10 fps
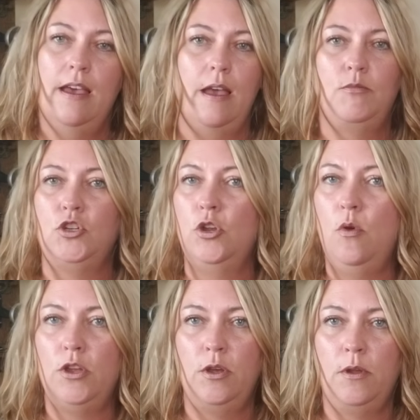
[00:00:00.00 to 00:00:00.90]
I'm sure you
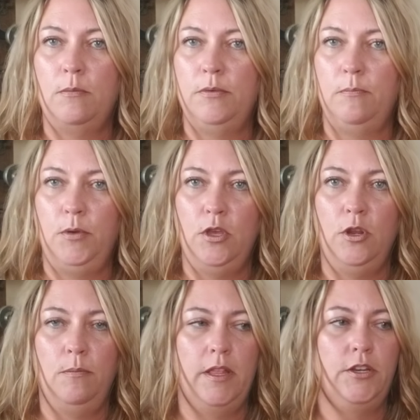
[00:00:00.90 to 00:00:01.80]
all know what a
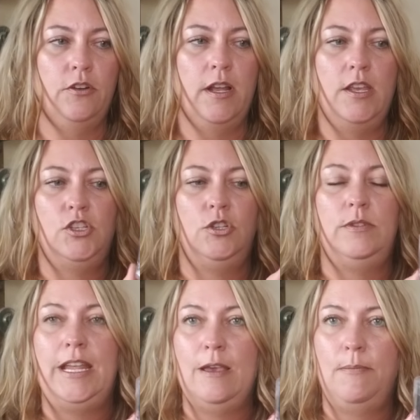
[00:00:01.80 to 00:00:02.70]
beauty blender is. You
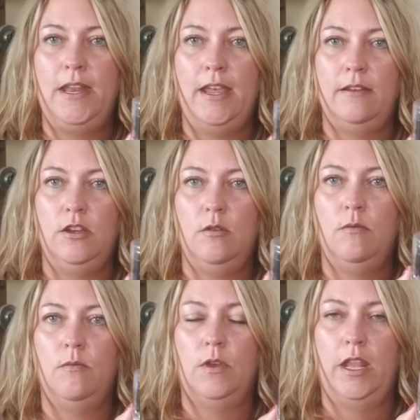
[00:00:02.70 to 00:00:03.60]
dampen it, you
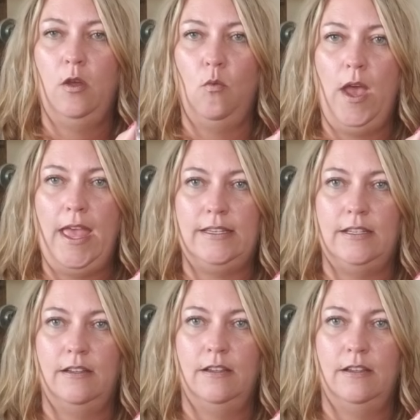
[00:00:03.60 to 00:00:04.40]
get it wet,